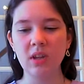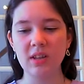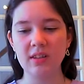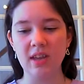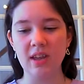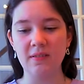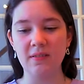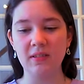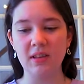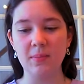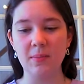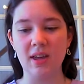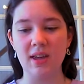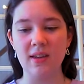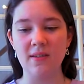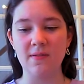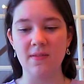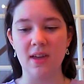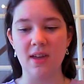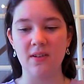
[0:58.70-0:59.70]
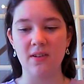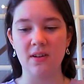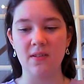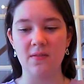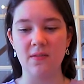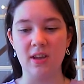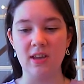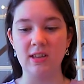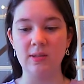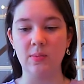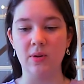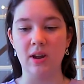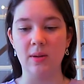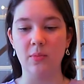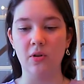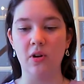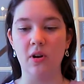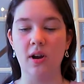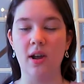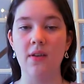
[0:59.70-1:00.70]
Definitely my favorite face
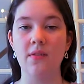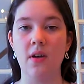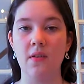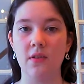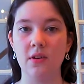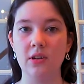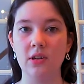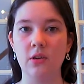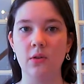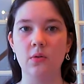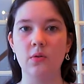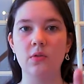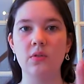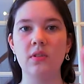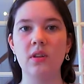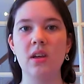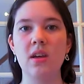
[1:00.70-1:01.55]
primer I've ever used.